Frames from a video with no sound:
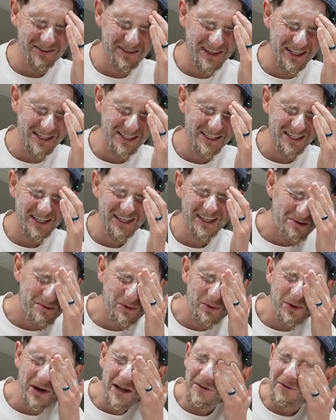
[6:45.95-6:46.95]
of this.
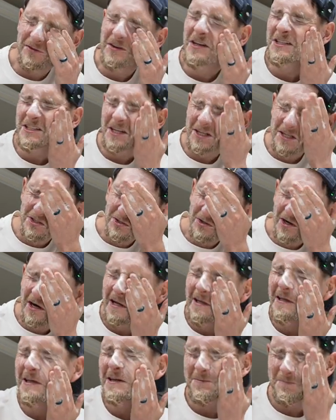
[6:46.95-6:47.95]
Remember when I first started
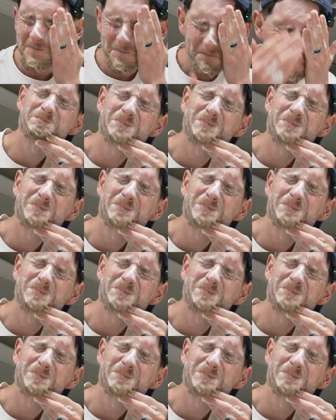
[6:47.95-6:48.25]
trying it?